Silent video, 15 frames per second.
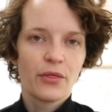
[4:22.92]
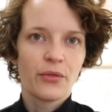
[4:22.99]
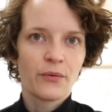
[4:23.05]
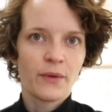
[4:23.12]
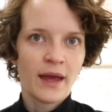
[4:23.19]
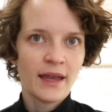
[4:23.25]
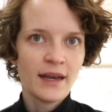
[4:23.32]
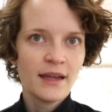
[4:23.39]

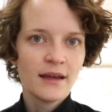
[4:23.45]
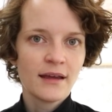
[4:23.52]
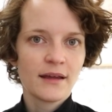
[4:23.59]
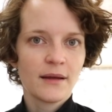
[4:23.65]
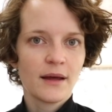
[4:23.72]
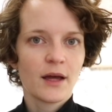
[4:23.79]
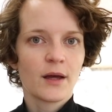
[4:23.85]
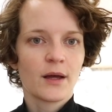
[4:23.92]
thread
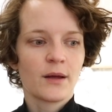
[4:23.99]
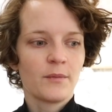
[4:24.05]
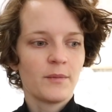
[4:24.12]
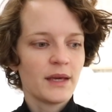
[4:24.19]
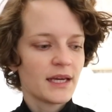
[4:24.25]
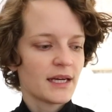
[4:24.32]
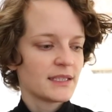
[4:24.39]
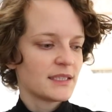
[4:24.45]

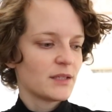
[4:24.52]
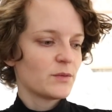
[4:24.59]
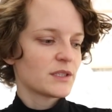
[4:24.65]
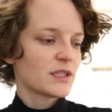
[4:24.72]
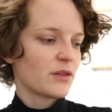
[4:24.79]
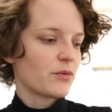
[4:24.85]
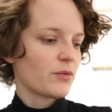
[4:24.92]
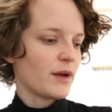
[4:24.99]
because it was
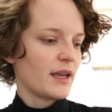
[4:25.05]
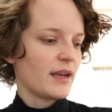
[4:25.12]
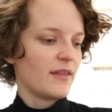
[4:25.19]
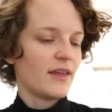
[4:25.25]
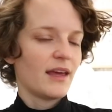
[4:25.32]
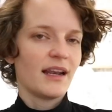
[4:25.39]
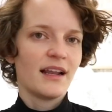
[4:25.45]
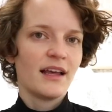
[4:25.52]
a thread
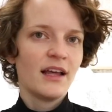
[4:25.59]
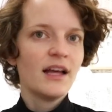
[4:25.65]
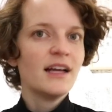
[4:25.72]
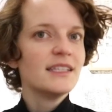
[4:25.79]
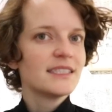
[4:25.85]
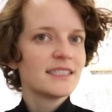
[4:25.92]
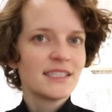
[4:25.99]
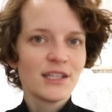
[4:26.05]
that
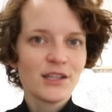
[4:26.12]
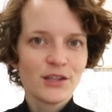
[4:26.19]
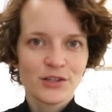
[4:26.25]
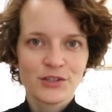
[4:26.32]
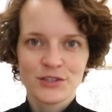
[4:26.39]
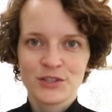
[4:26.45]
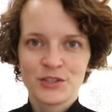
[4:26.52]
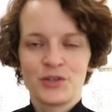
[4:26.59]
still
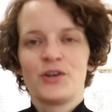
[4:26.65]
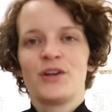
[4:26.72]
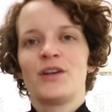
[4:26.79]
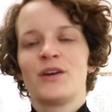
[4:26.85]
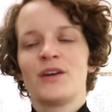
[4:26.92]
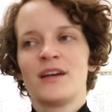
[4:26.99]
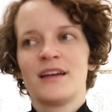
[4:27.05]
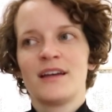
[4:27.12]
looks
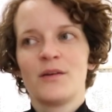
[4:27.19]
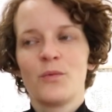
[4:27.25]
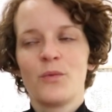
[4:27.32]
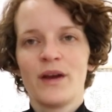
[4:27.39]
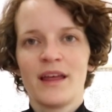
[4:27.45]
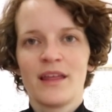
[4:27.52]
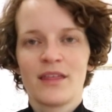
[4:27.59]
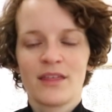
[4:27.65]
good
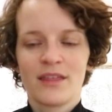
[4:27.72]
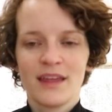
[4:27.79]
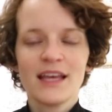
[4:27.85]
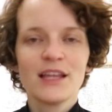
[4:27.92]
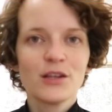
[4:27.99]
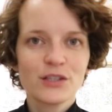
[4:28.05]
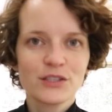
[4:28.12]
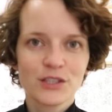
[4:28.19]
with,
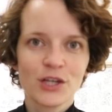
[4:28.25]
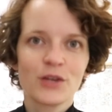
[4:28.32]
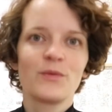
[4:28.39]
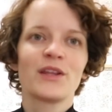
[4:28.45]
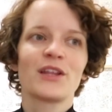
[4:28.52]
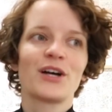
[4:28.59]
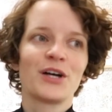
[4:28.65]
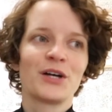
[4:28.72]
it looks good
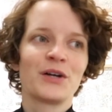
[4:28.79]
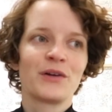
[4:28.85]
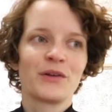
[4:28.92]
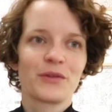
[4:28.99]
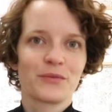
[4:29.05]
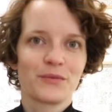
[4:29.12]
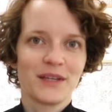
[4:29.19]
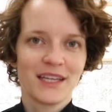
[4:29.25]
with all
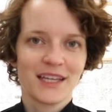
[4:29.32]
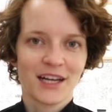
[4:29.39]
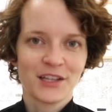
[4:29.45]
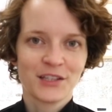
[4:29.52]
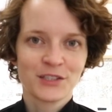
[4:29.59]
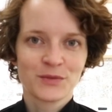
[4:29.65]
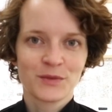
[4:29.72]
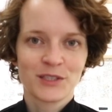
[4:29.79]
3
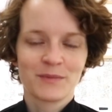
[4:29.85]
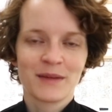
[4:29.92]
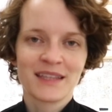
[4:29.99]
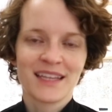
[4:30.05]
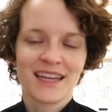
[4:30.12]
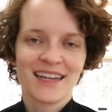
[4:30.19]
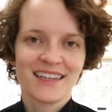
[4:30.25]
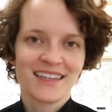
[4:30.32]
colors, which meant
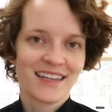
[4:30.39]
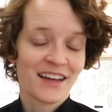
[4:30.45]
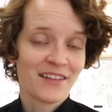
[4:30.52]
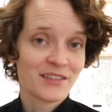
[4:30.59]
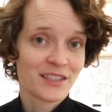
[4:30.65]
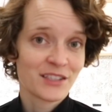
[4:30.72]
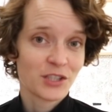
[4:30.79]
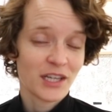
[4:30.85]
that I didn't have
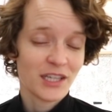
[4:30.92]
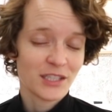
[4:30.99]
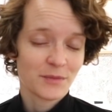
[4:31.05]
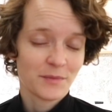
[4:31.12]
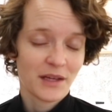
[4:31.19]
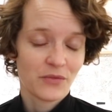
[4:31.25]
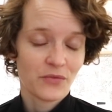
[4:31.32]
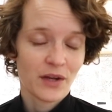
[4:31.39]
to change
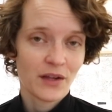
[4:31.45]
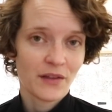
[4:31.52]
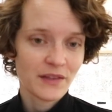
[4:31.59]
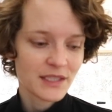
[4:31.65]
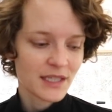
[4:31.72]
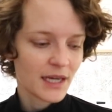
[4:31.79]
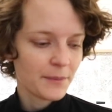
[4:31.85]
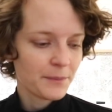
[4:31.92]
my thread all the
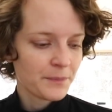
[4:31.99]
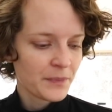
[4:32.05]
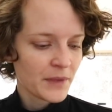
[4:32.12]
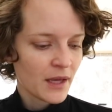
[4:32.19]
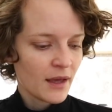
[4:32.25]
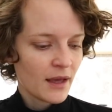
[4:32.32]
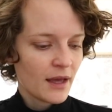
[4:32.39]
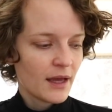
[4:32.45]
time.
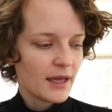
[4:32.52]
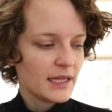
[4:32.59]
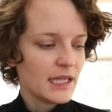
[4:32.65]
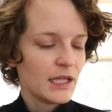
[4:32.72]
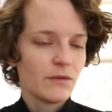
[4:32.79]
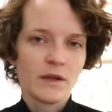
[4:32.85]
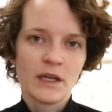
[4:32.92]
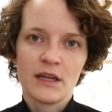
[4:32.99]

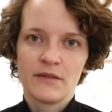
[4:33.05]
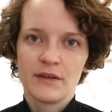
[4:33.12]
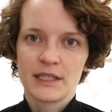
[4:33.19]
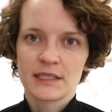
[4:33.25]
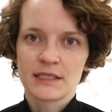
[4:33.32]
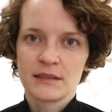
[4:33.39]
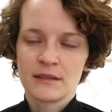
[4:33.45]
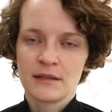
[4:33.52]
Even if it
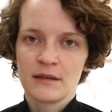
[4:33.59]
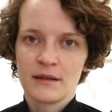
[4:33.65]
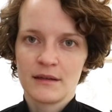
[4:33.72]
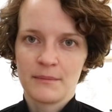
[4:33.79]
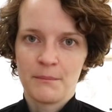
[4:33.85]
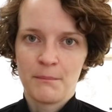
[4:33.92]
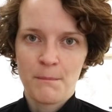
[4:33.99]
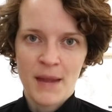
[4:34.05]
doesn't
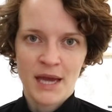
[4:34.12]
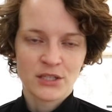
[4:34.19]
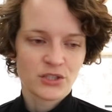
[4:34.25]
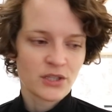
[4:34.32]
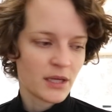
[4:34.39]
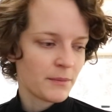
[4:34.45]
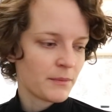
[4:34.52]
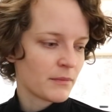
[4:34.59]
match
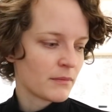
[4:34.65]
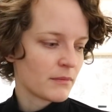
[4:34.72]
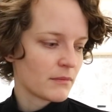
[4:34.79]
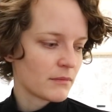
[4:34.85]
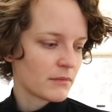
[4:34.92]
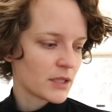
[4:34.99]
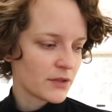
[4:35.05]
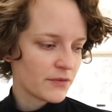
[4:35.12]
them
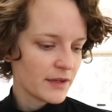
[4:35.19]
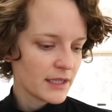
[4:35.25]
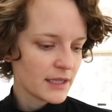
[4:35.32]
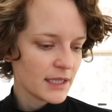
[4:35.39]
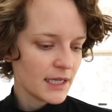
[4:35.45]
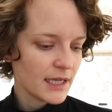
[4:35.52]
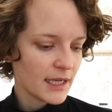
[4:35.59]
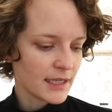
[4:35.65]

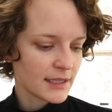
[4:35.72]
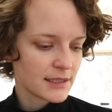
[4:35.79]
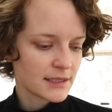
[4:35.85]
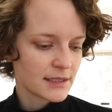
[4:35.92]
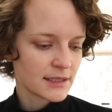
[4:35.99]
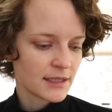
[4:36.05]
perfectly, it's